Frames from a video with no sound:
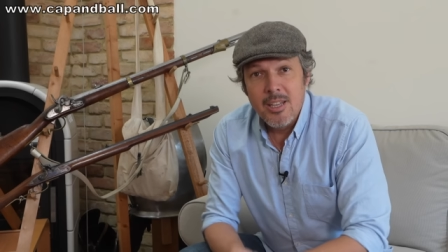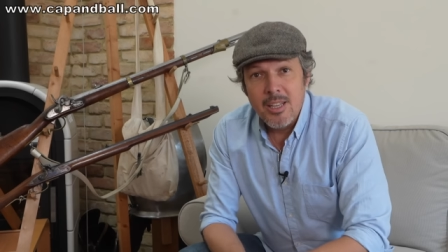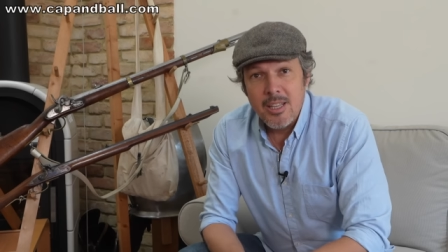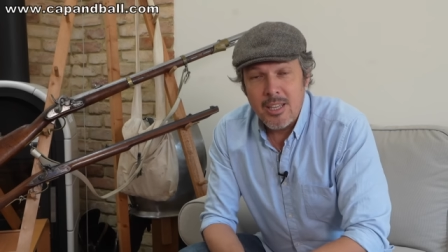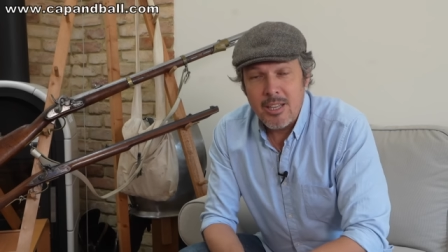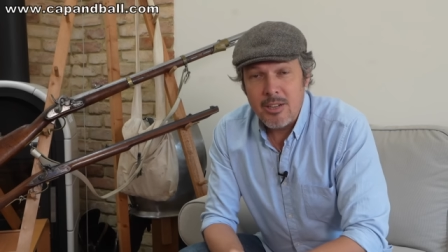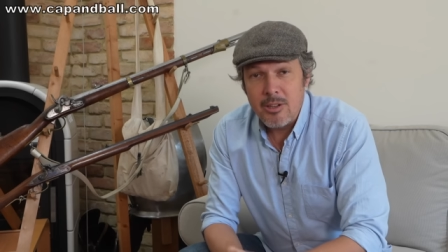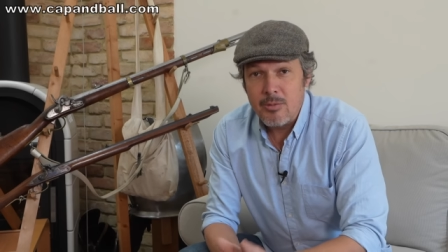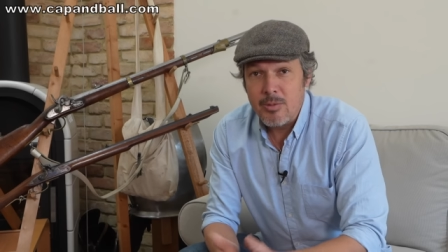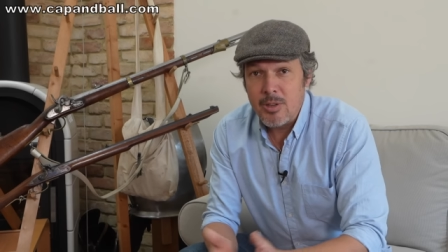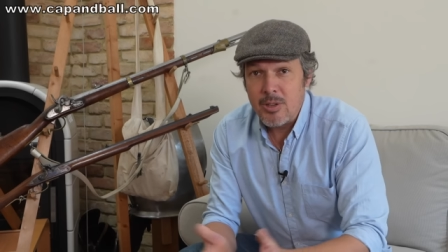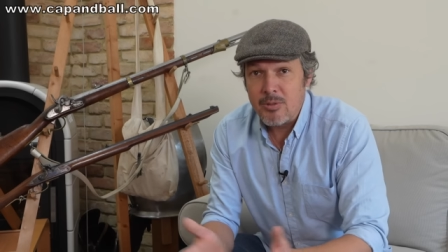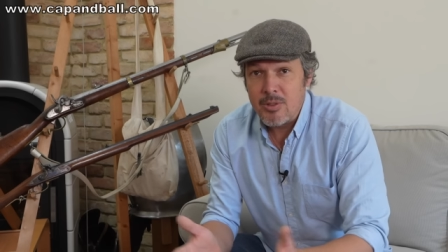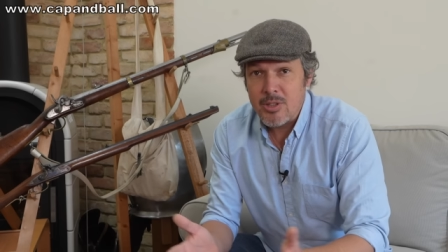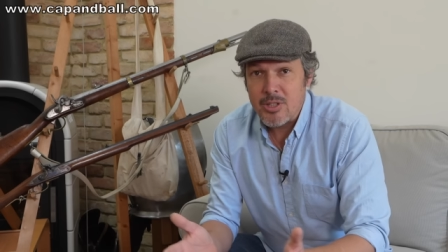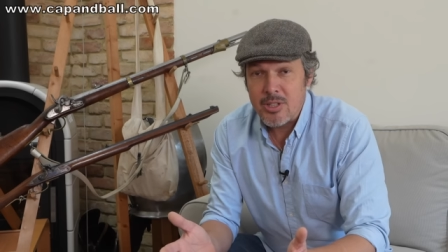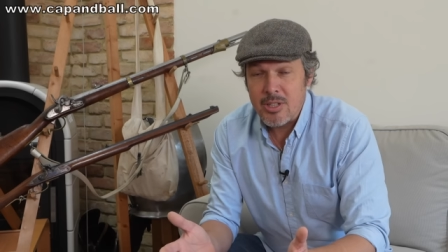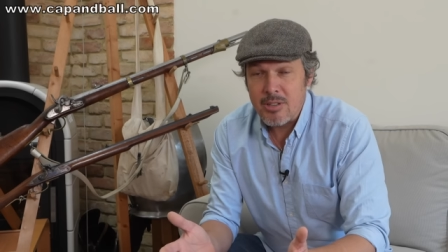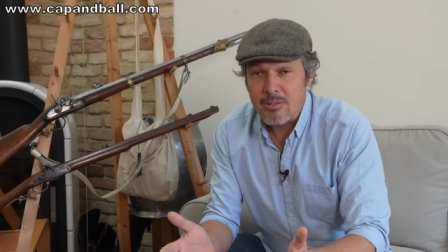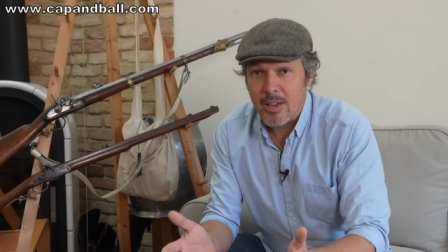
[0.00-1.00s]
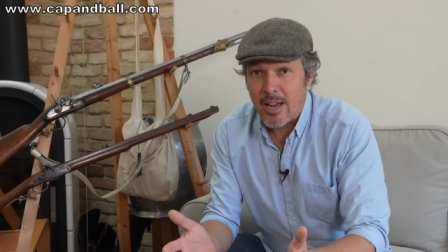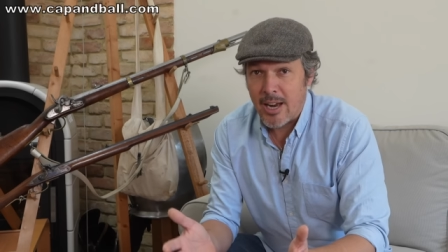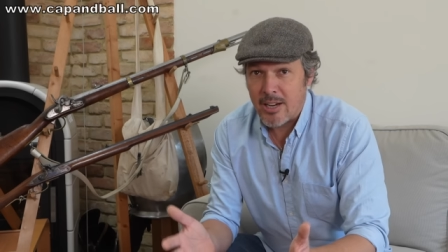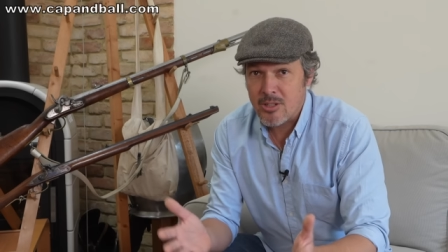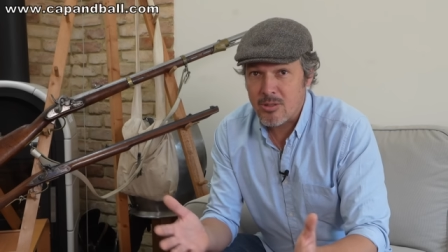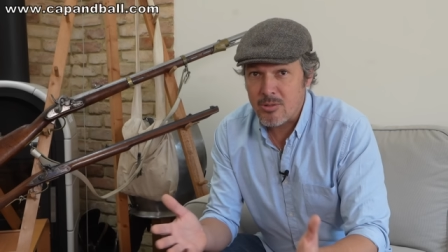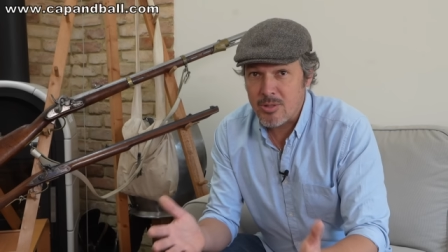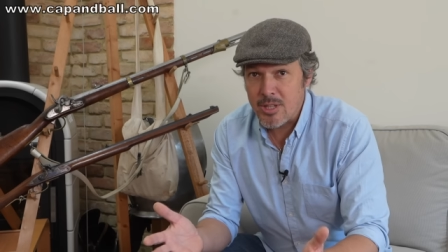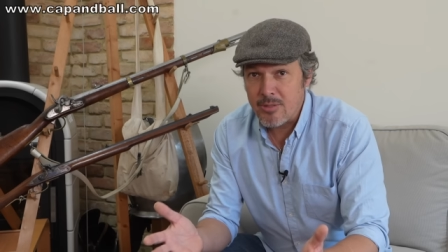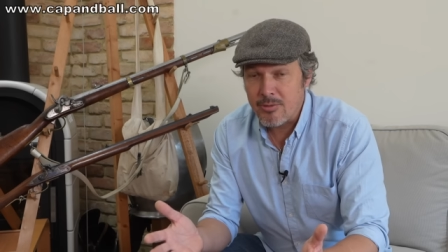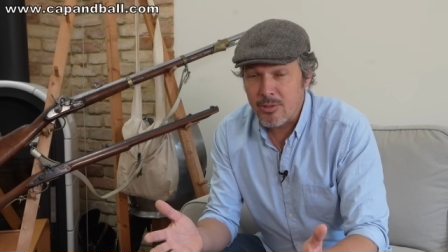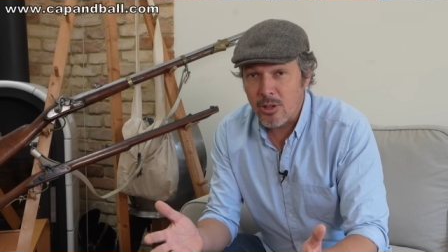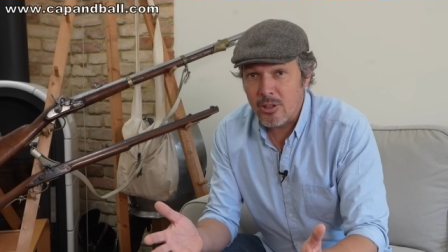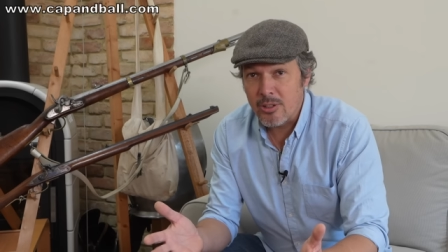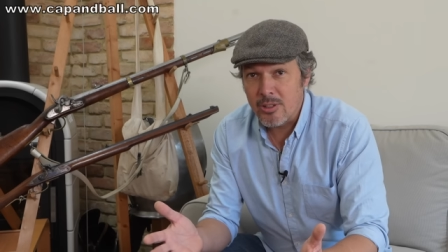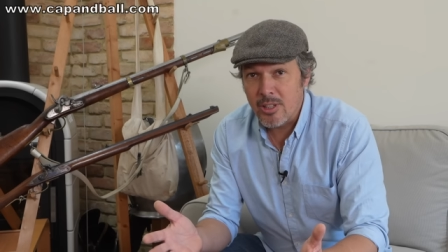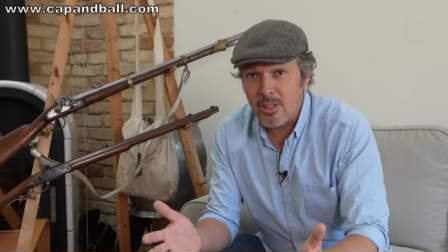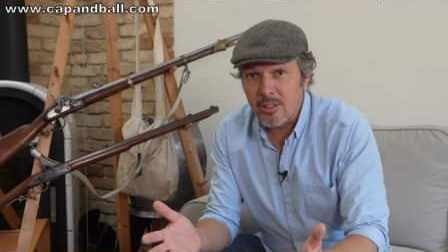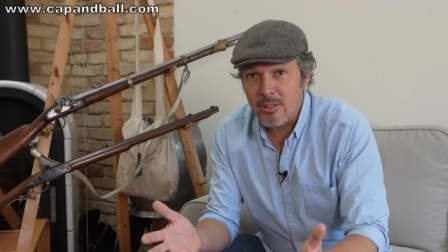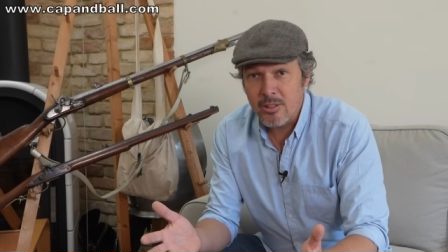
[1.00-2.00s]
Here you will receive exclusive
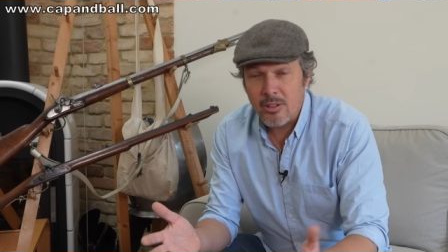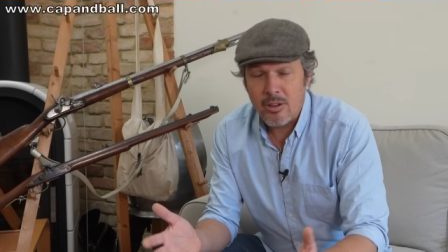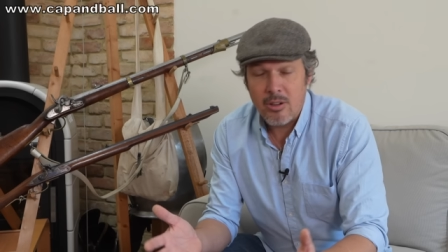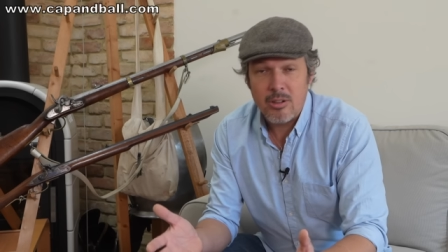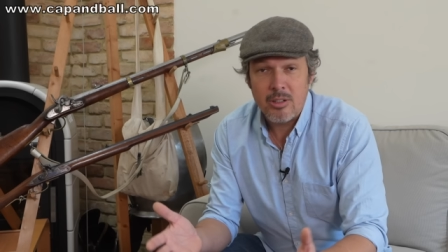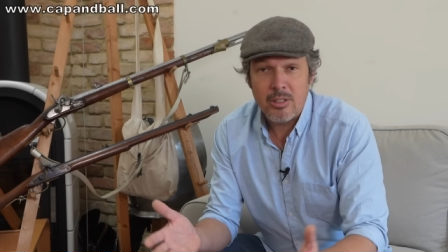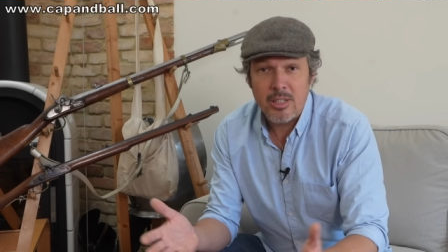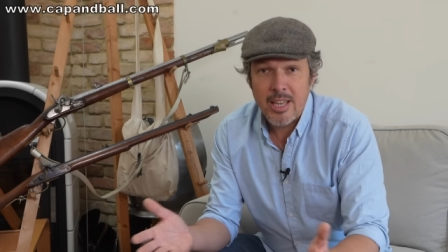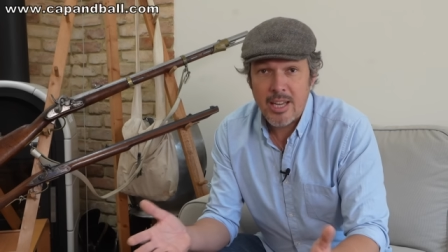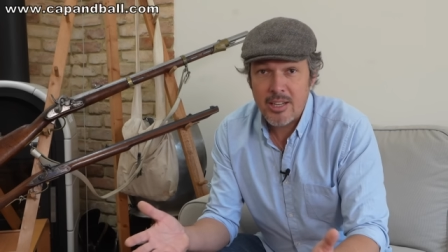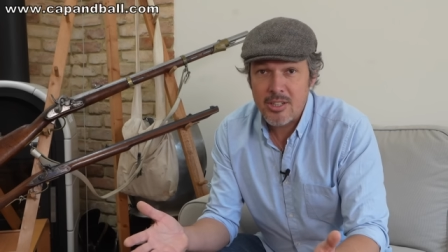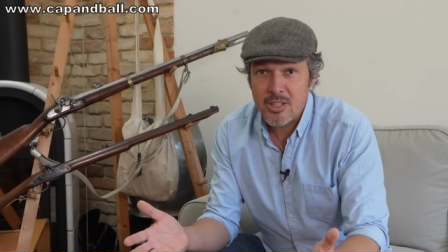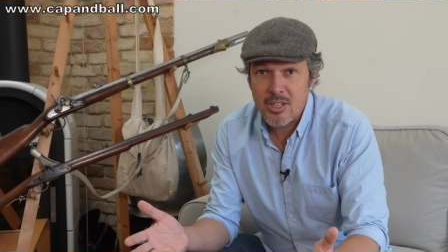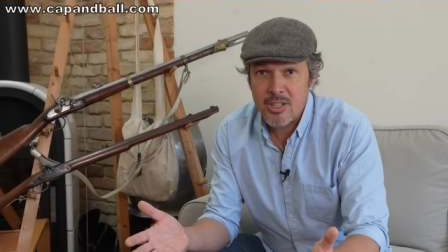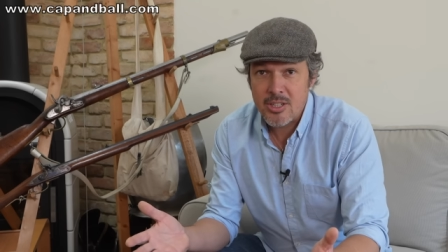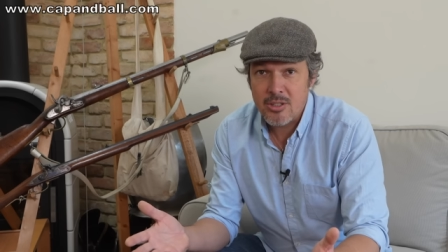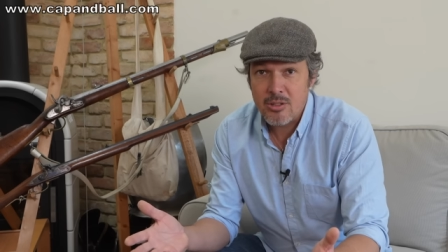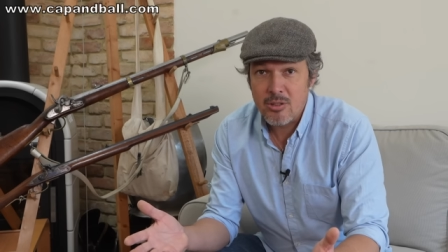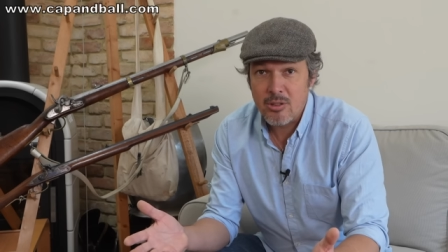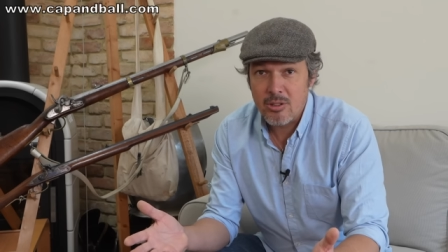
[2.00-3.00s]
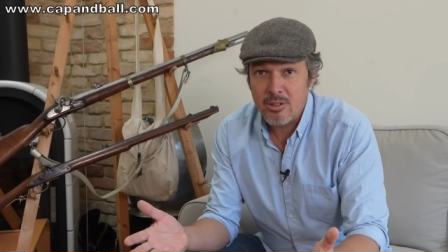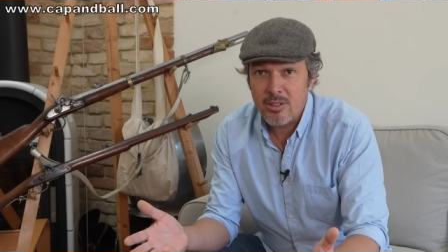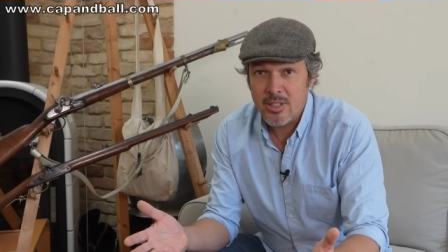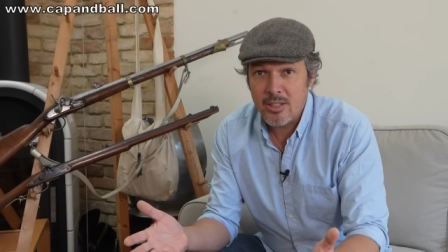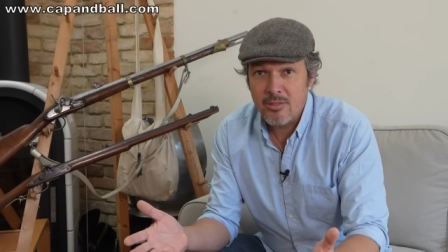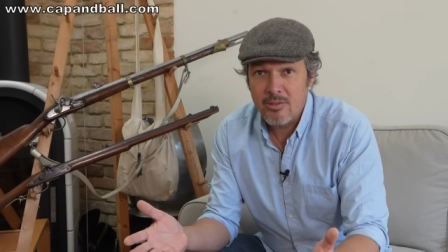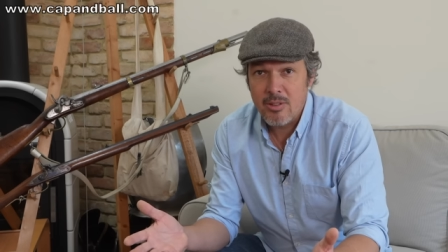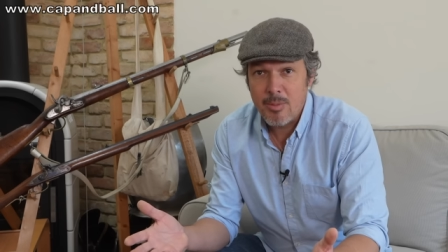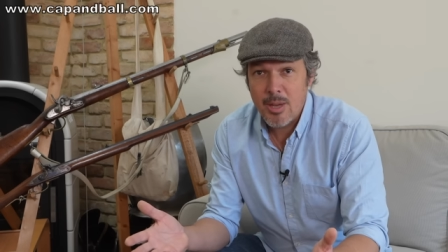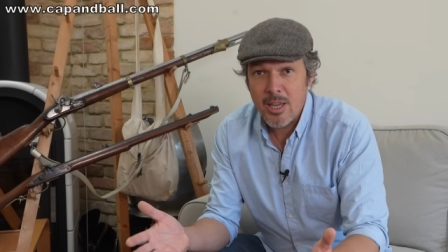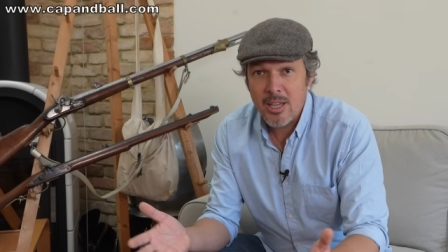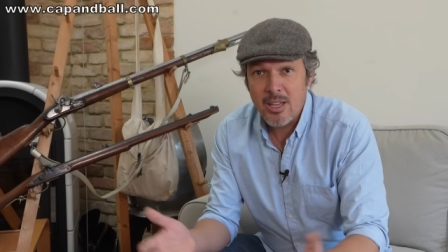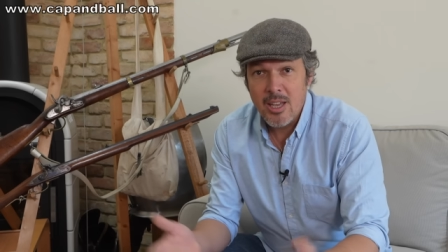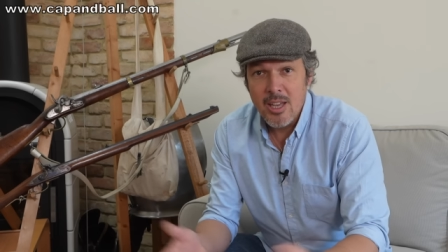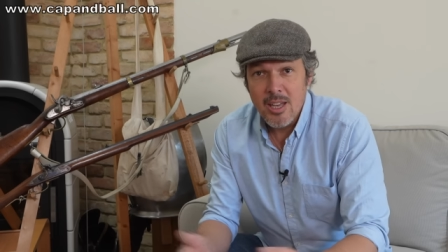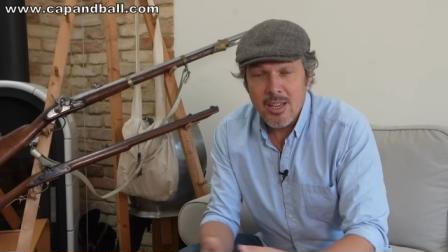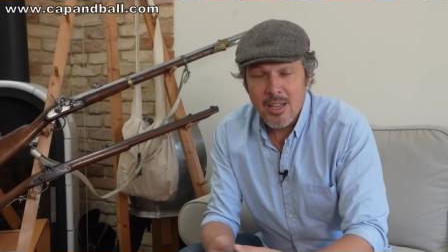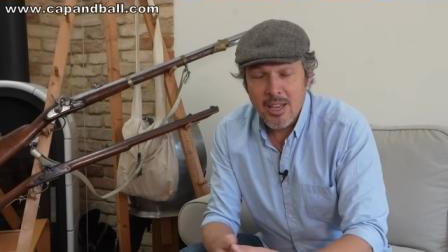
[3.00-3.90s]
content, early access to content we make,